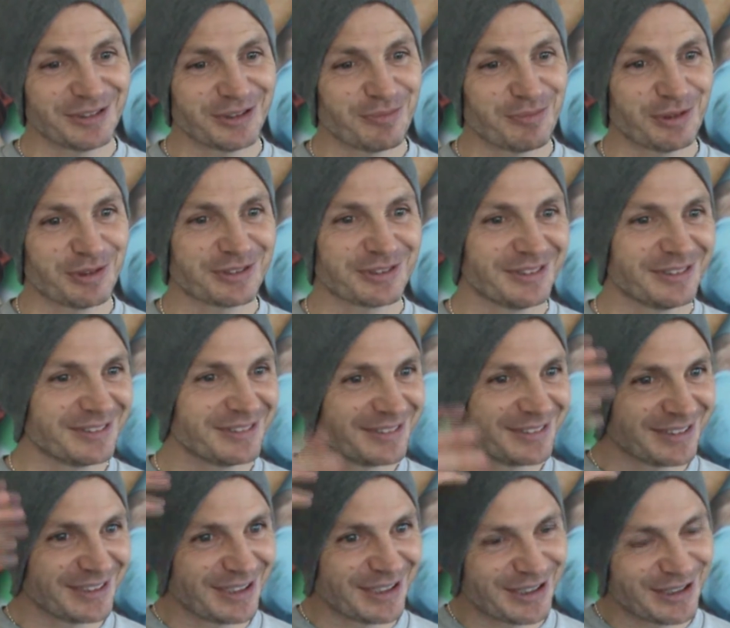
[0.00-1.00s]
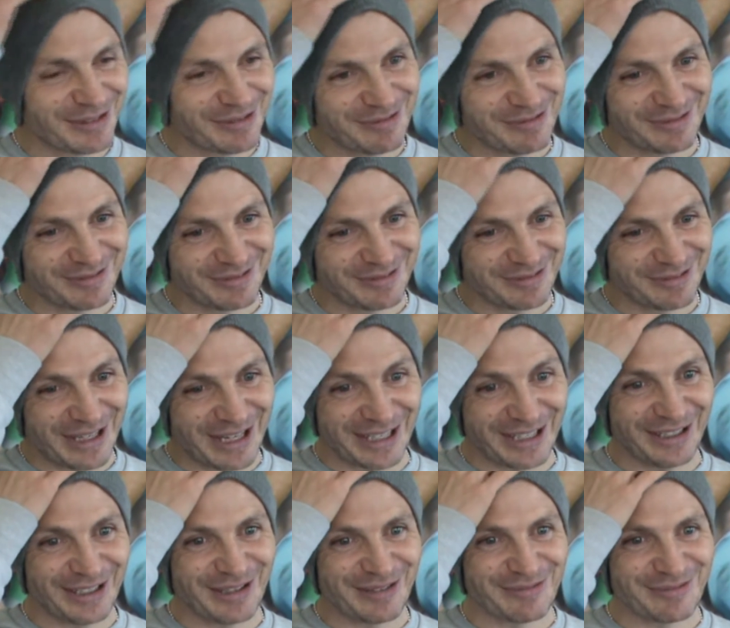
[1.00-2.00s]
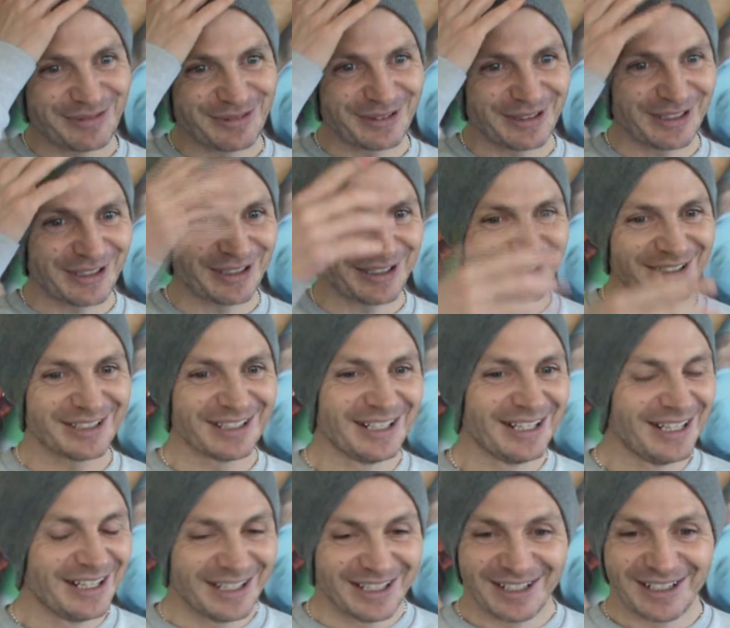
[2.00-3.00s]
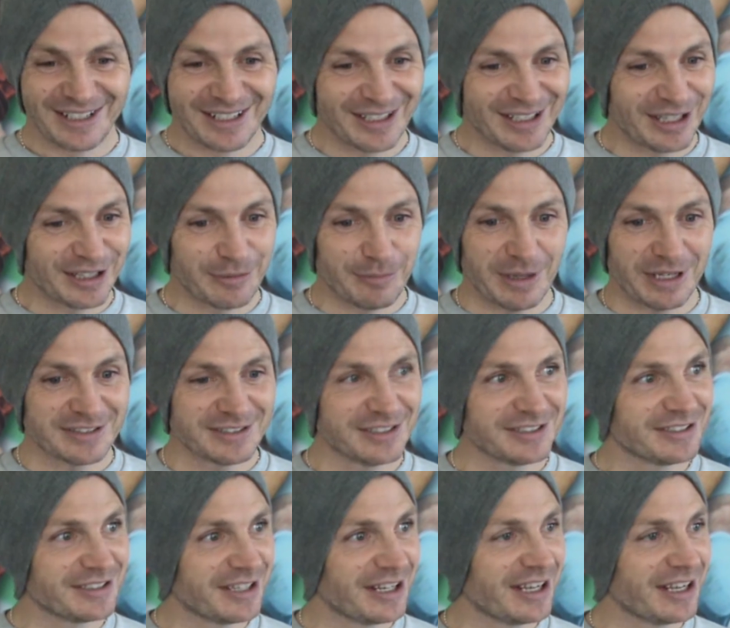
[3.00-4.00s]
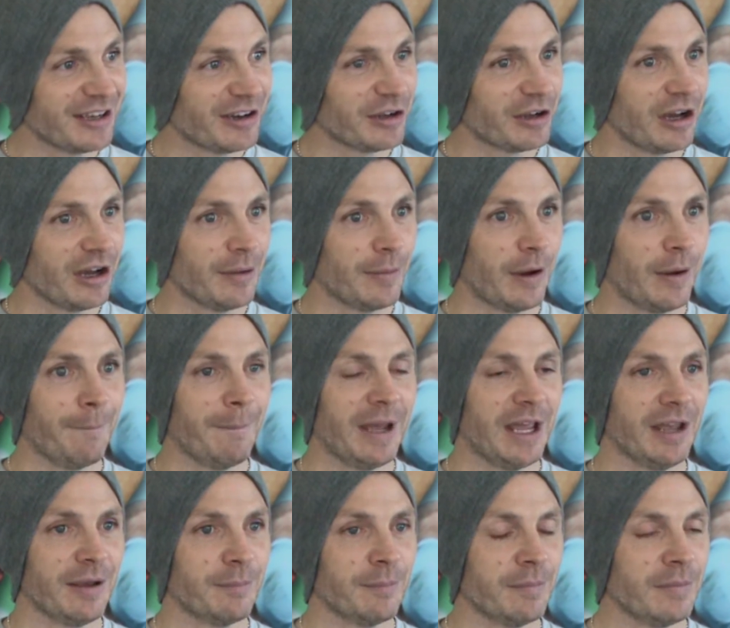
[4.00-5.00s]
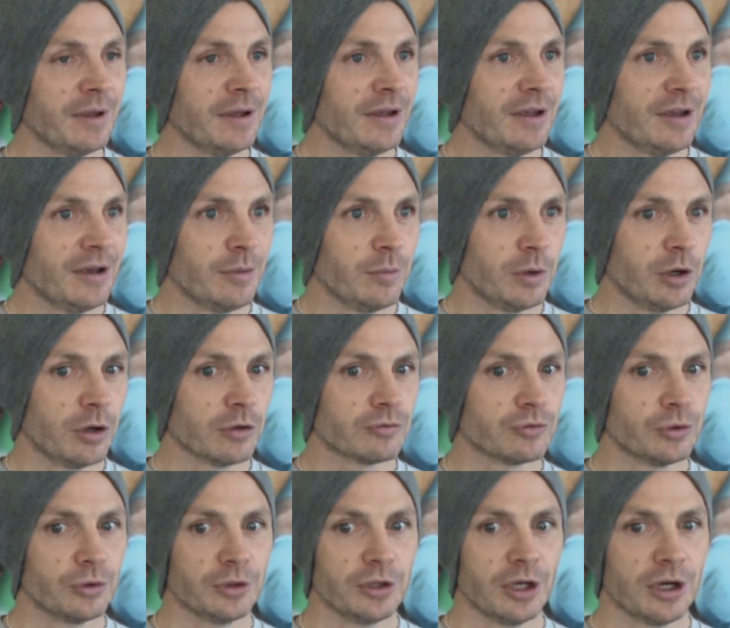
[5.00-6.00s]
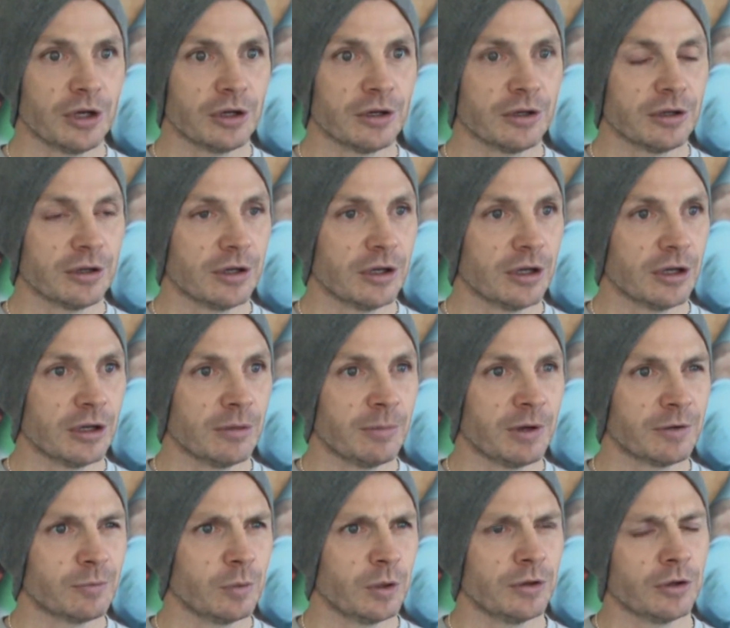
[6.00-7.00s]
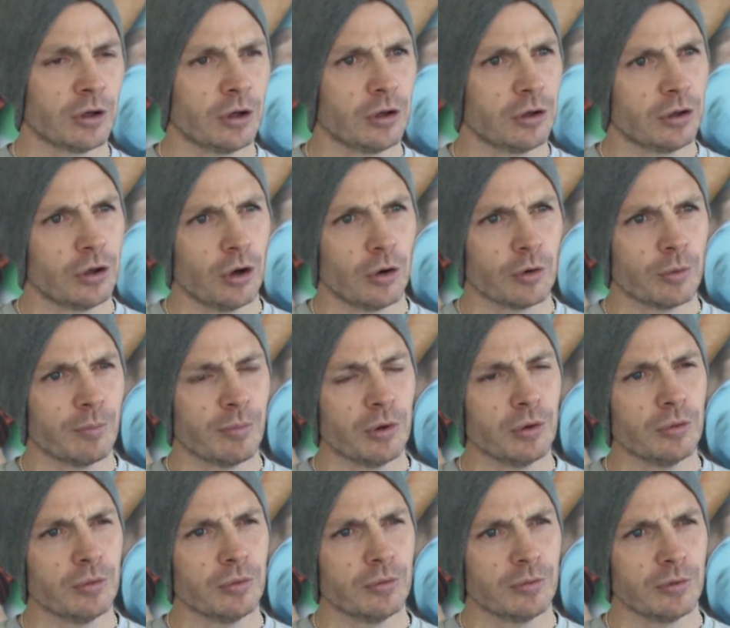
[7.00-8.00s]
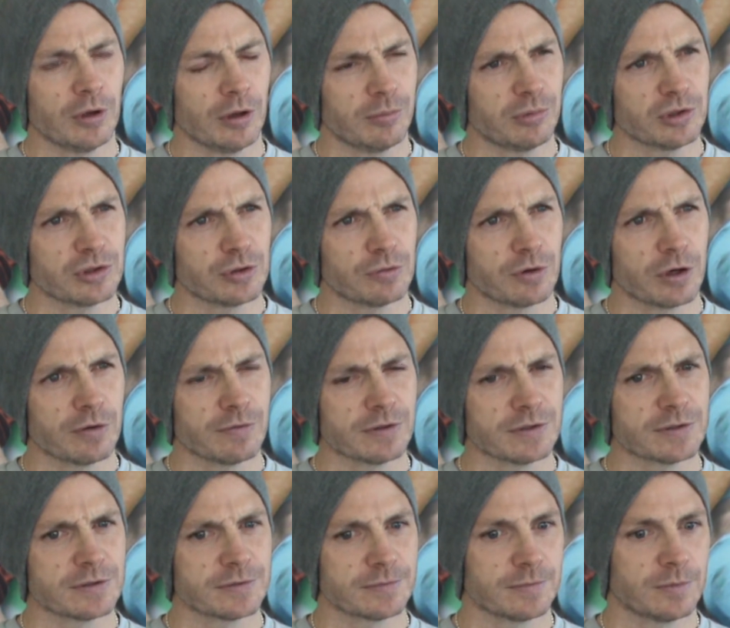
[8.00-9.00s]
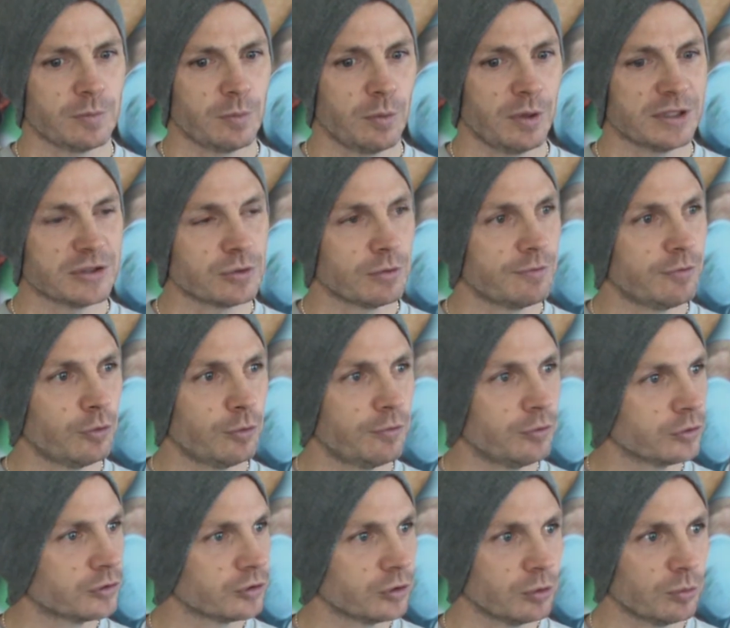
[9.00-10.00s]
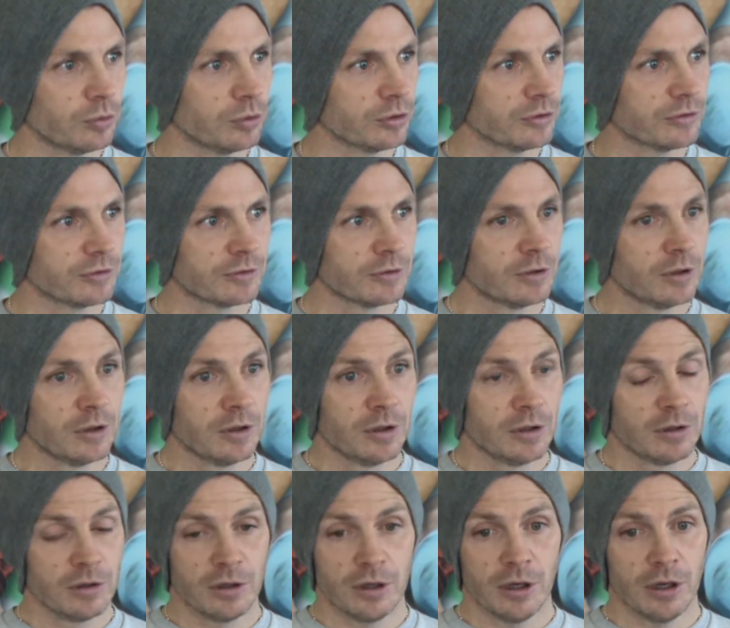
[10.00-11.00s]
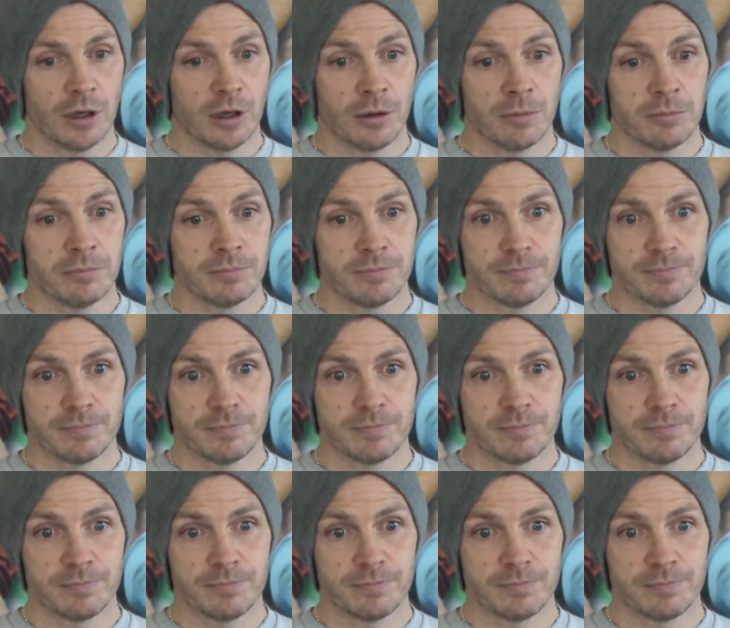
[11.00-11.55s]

John Watson rang up, had a message today. I met him when I was real young. I'd won the Golden Boot at Bristol Rovers, and we went to a 442 awards.